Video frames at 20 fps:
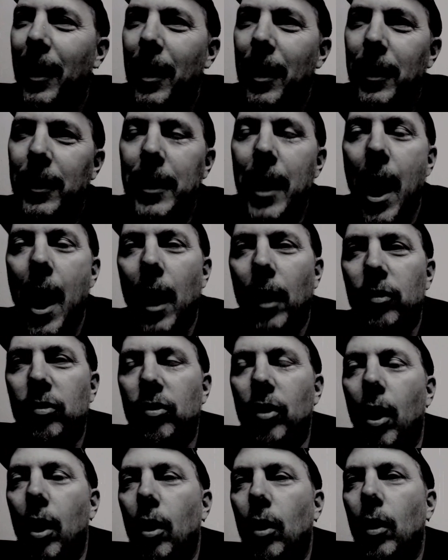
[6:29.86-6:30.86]
Yeah,
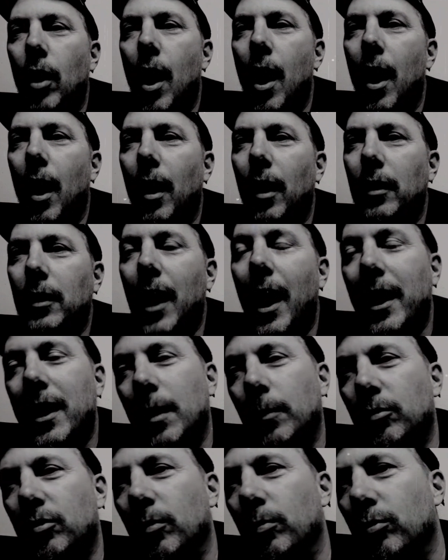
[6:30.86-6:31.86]
so like
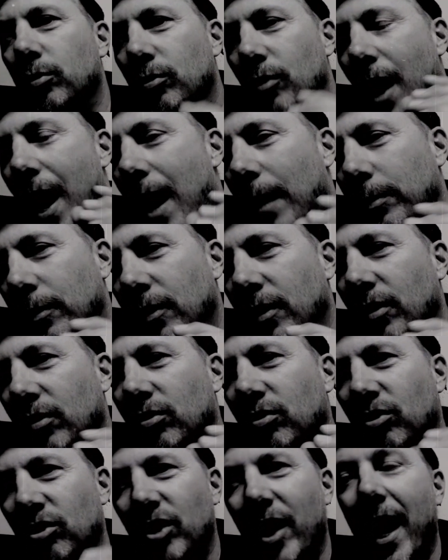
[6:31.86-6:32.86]
and subscribe to
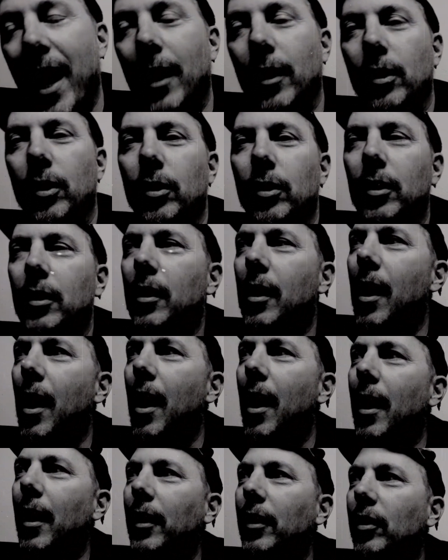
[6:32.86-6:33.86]
this channel
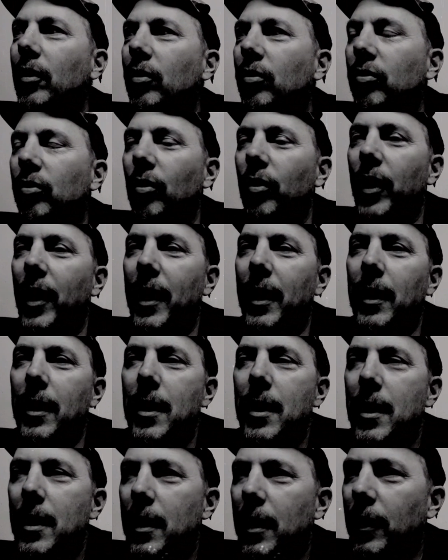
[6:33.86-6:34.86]
so that
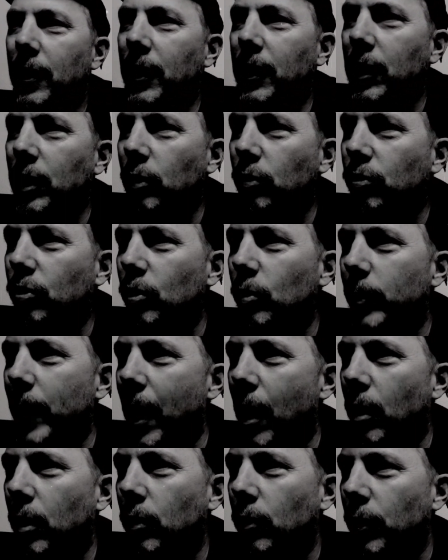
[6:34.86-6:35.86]
the YouTube
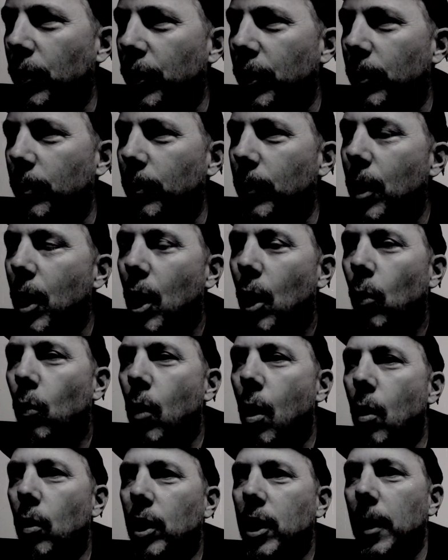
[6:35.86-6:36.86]
algorithm
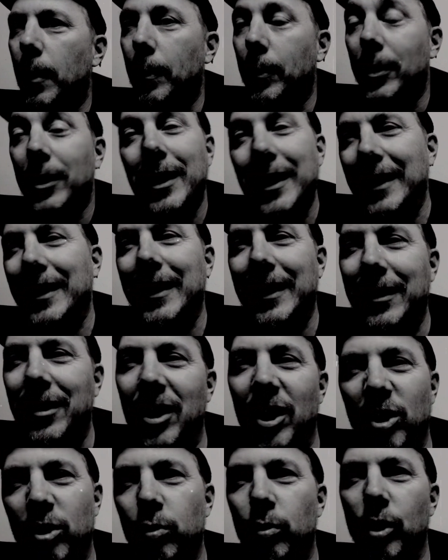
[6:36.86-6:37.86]
won't completely
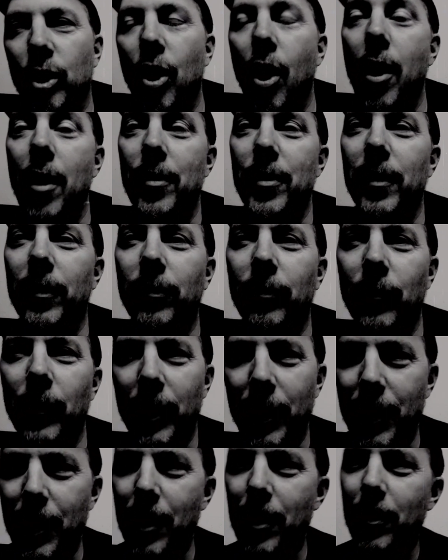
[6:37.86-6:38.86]
disregard this
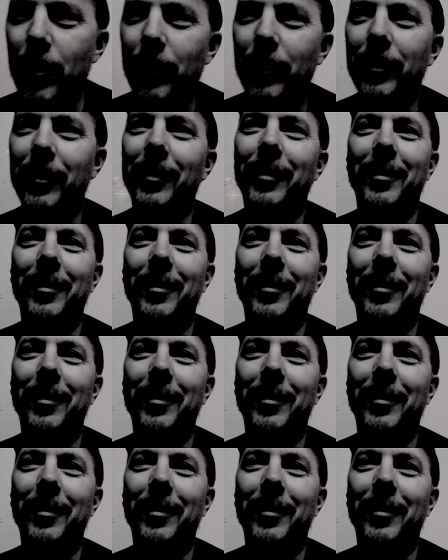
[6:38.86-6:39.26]
video.